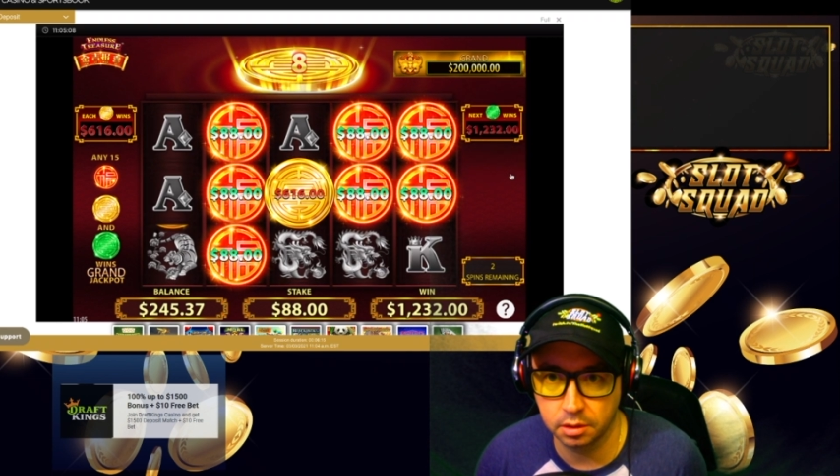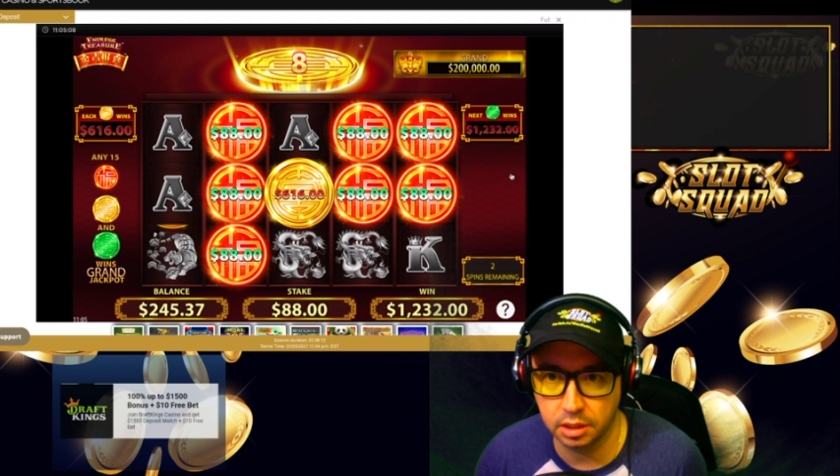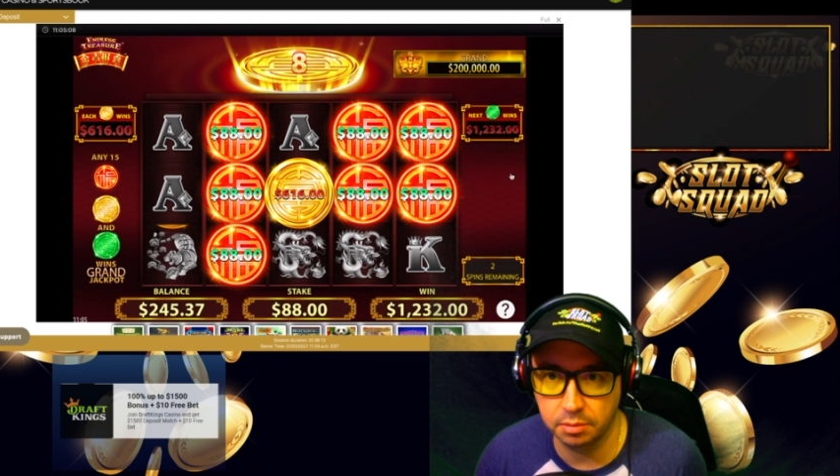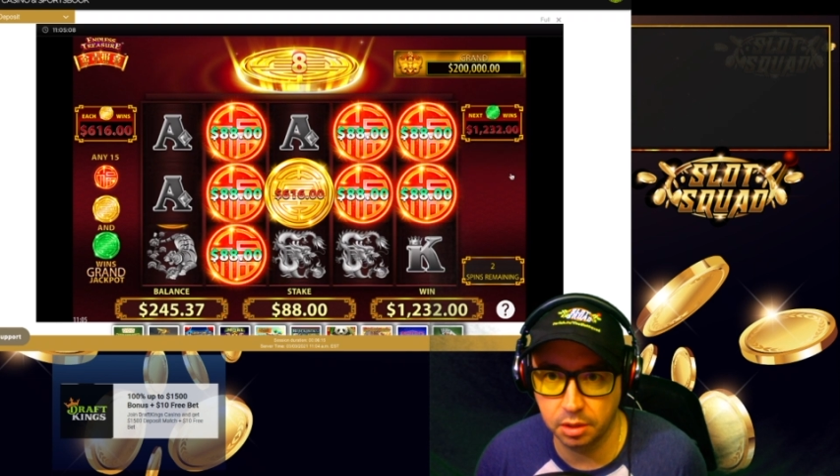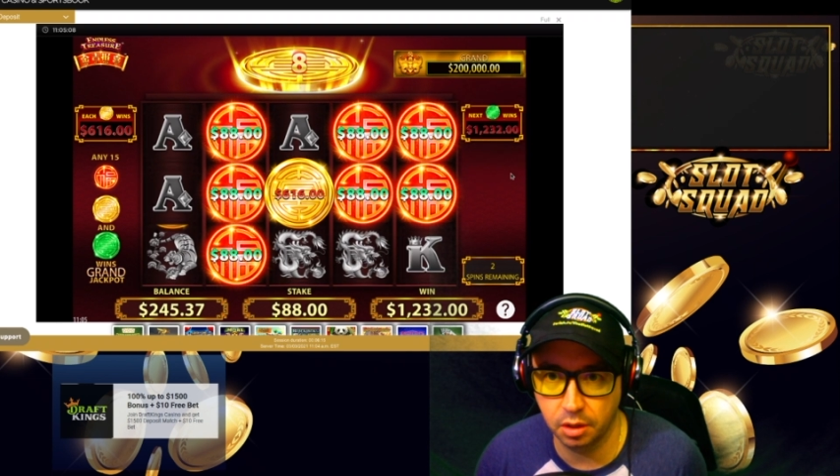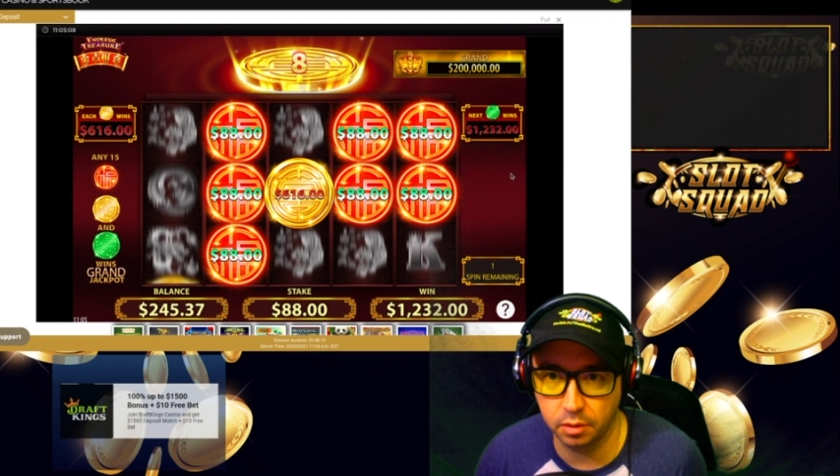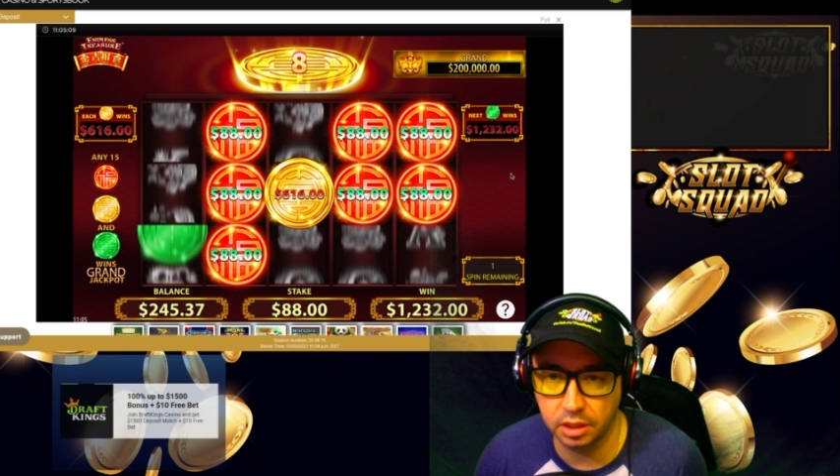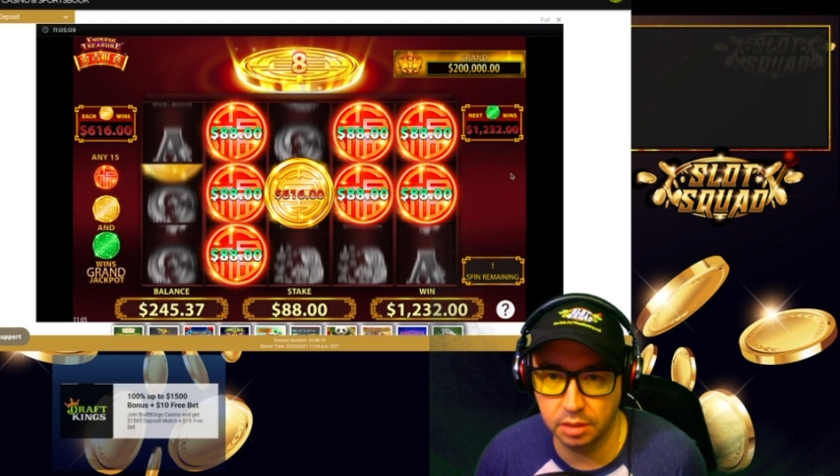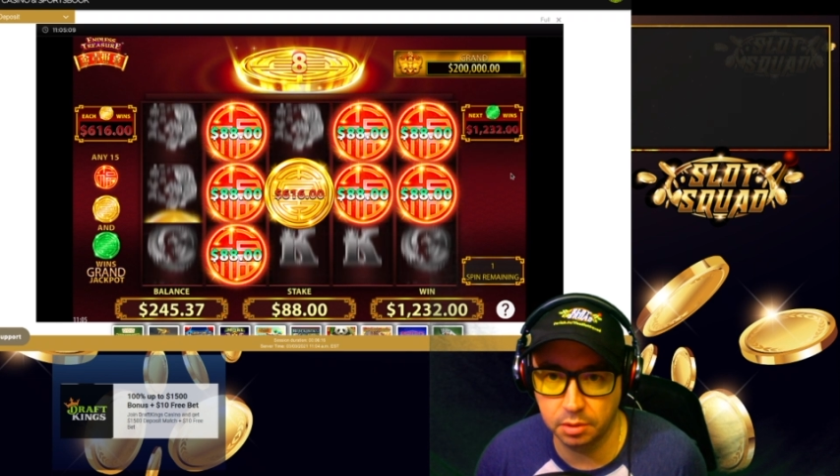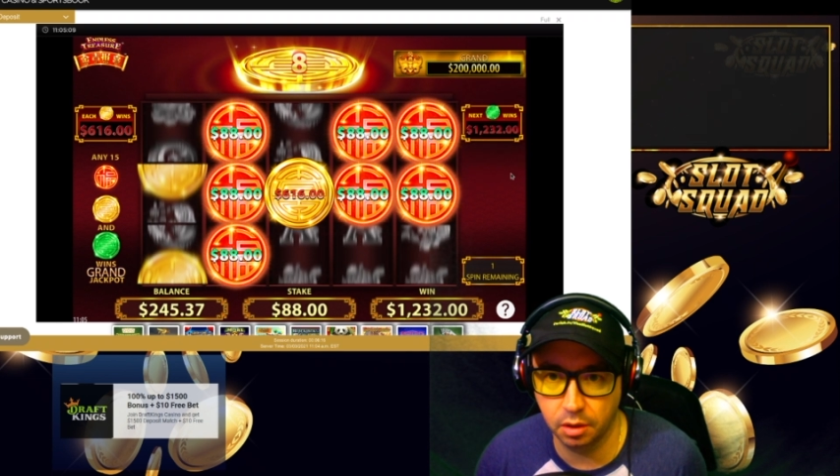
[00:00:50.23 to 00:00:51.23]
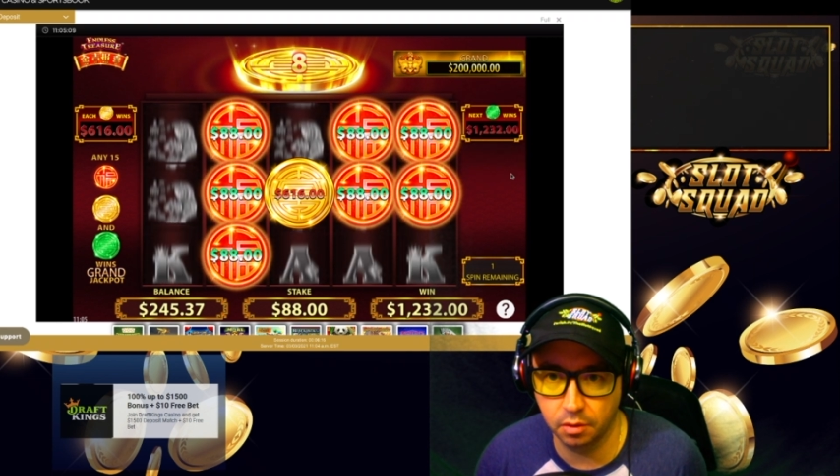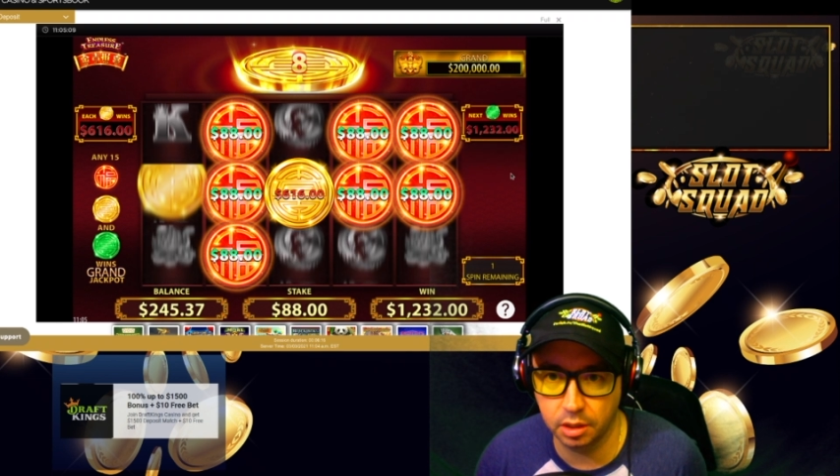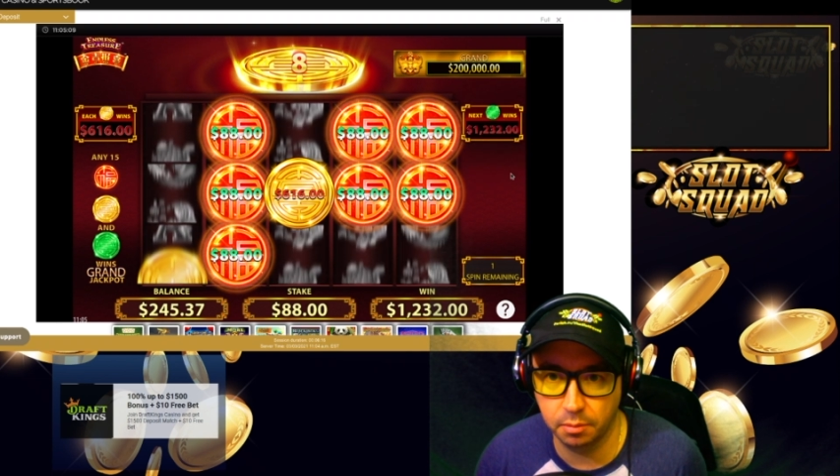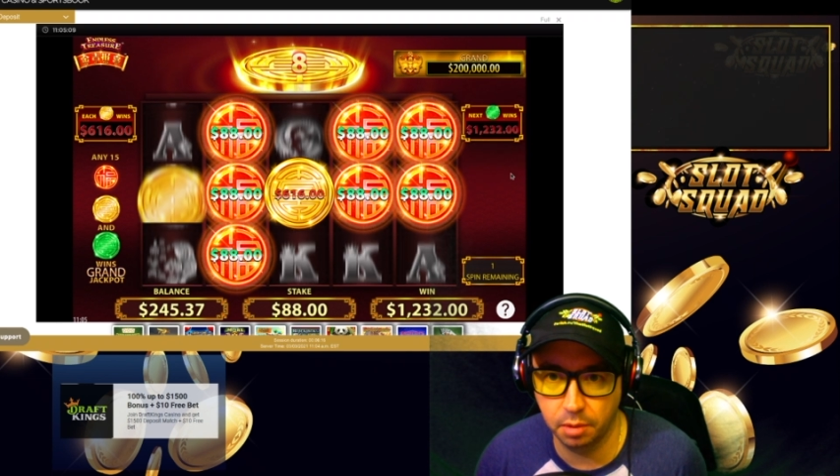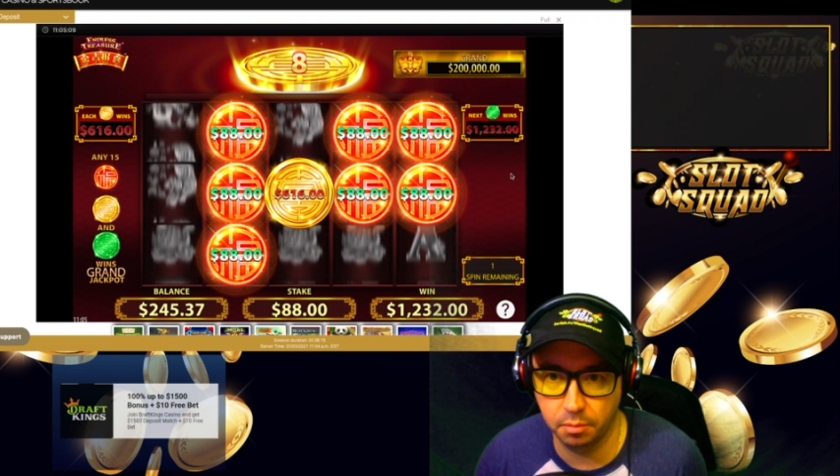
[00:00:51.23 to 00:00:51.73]
Keep going. Keep going.
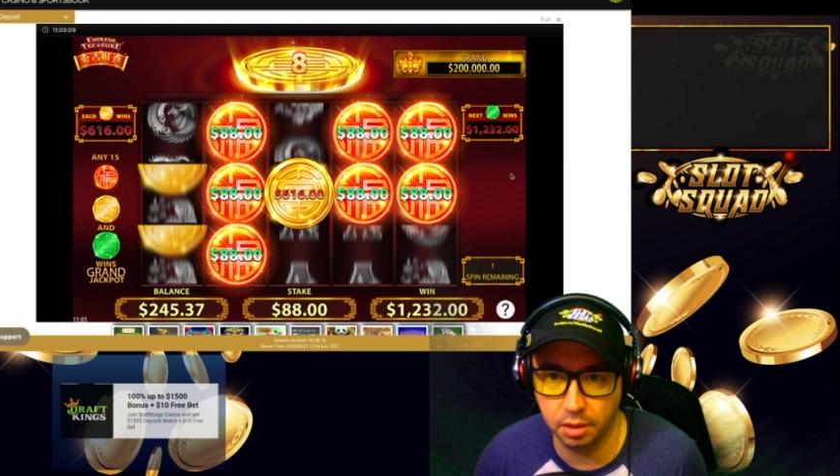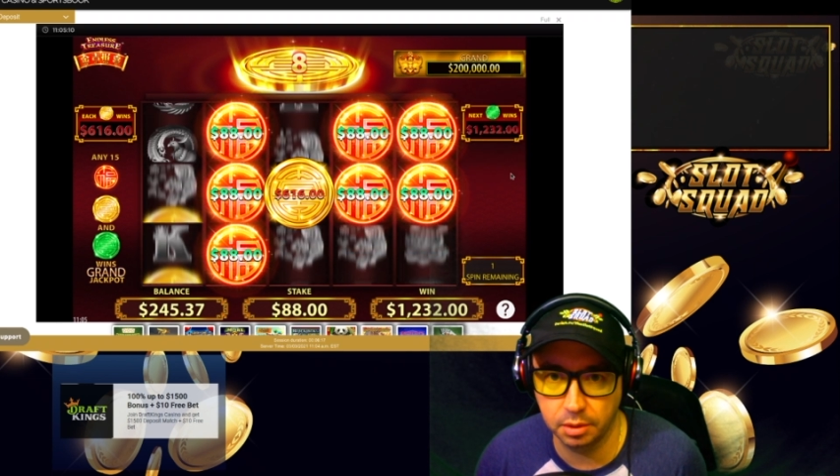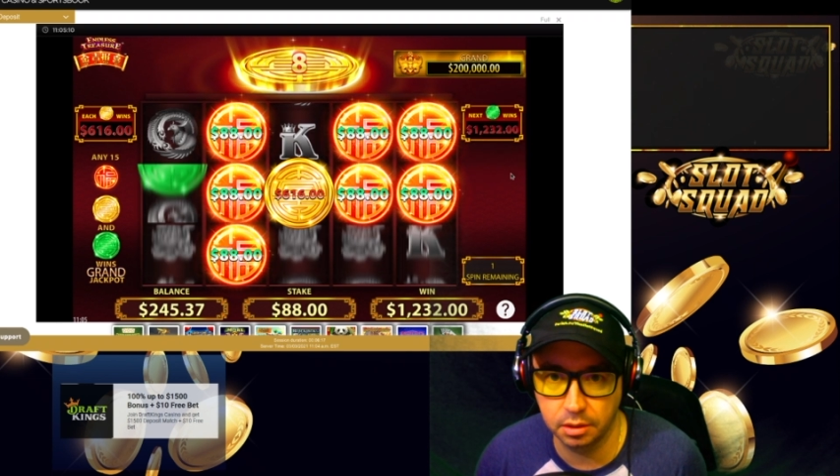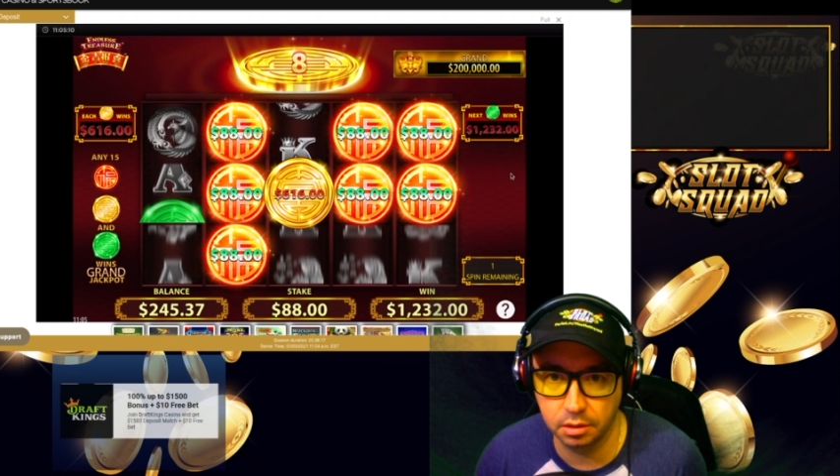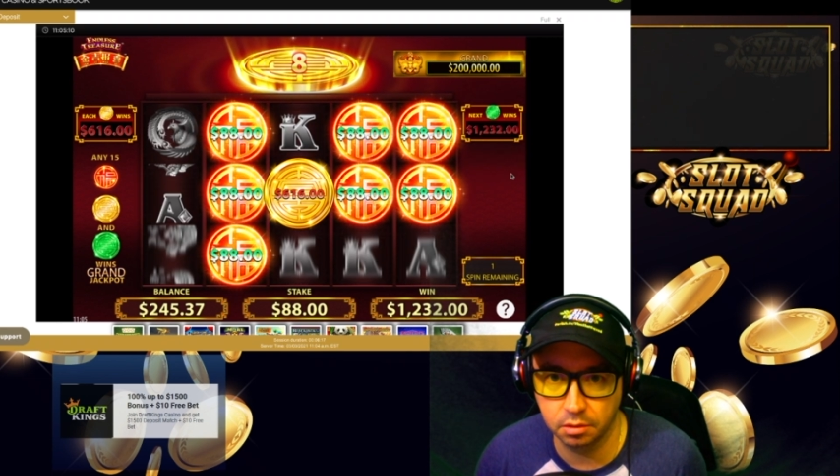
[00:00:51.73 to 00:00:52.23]
Come on, baby.